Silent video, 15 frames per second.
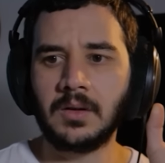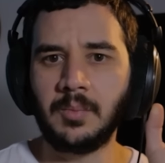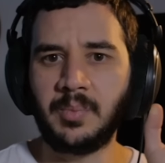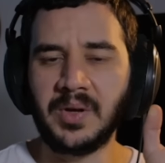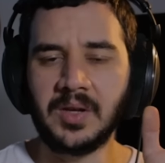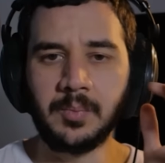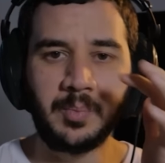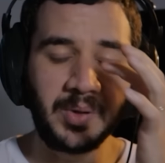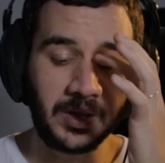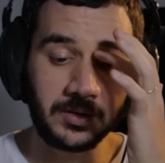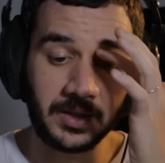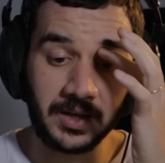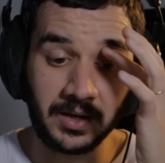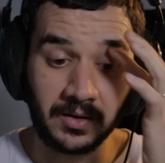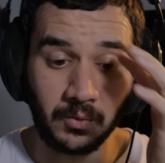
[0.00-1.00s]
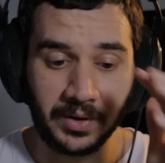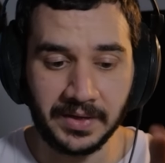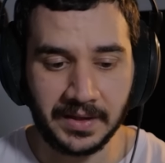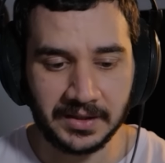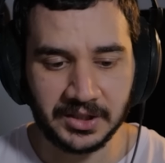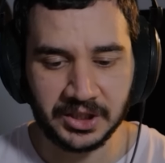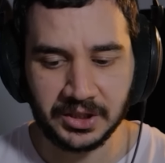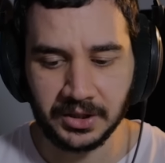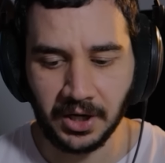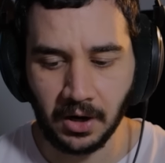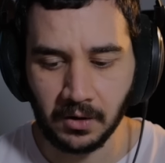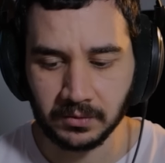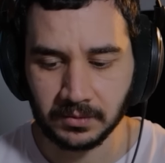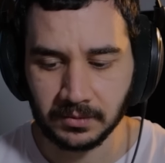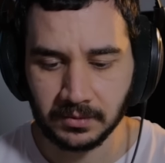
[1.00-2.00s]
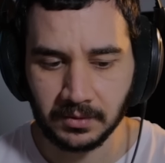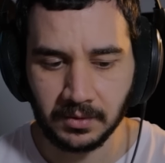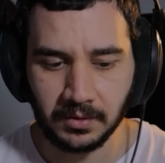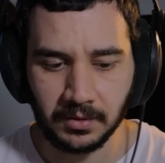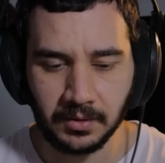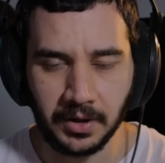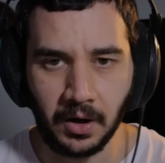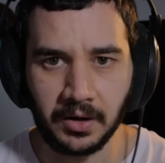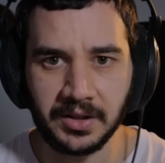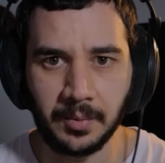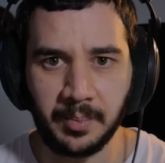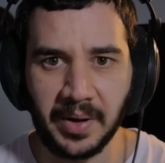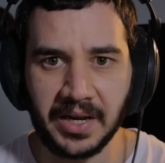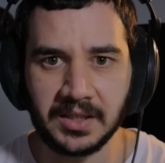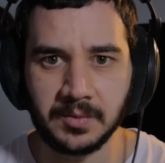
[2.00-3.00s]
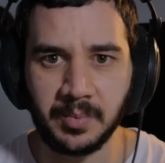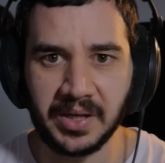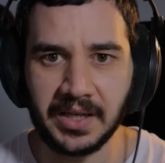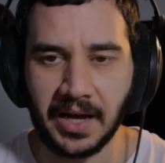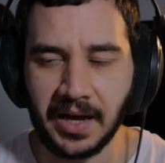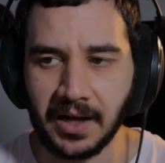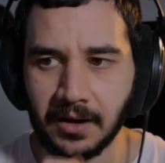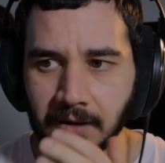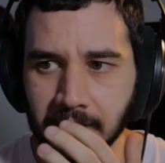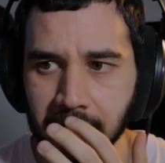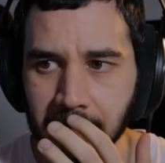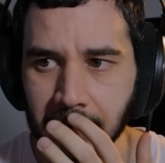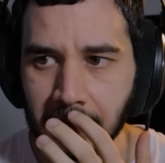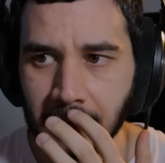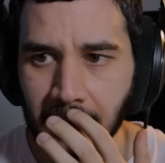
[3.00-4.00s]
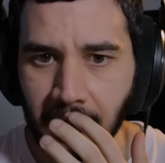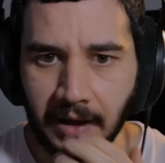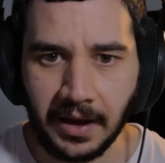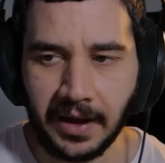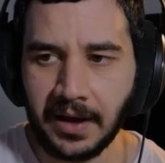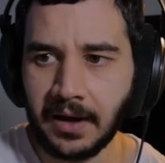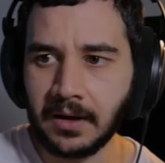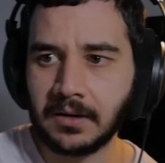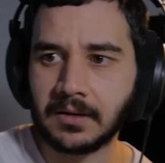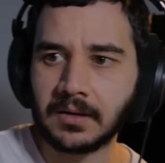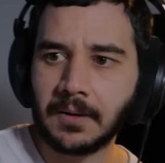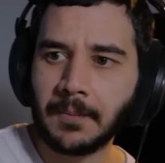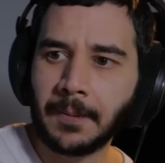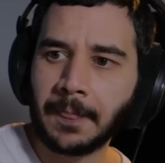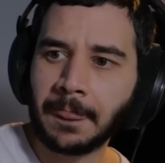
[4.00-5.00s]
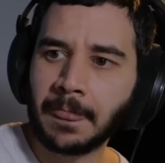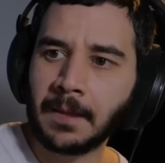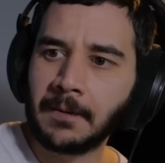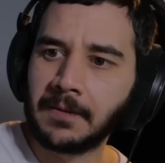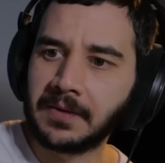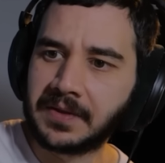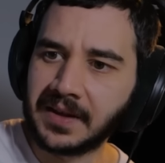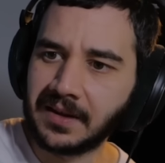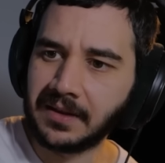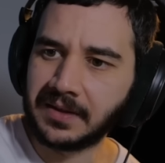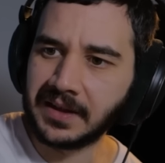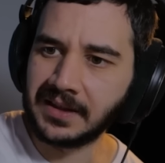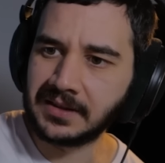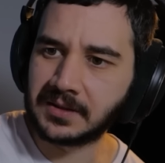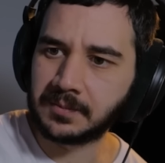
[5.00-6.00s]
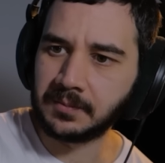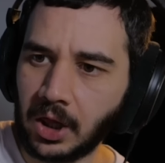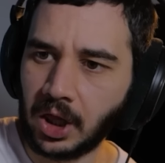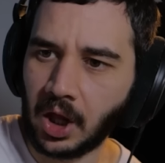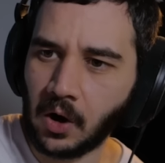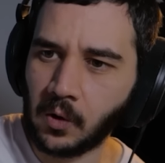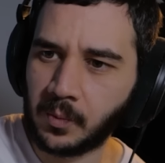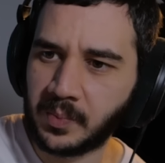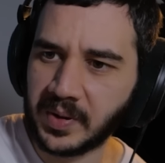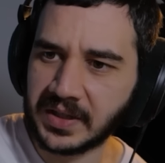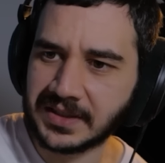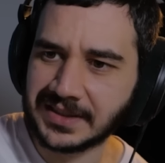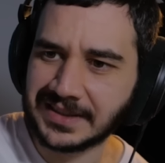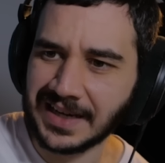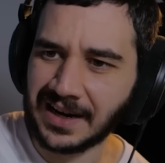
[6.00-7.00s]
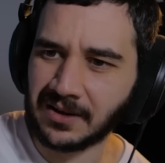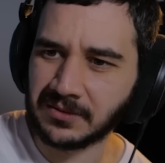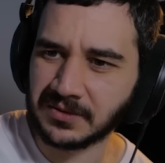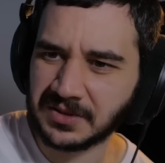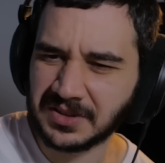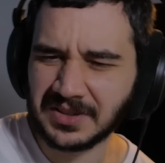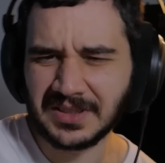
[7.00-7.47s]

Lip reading: being built here with this note on the bass being held. And these low-pitched sounds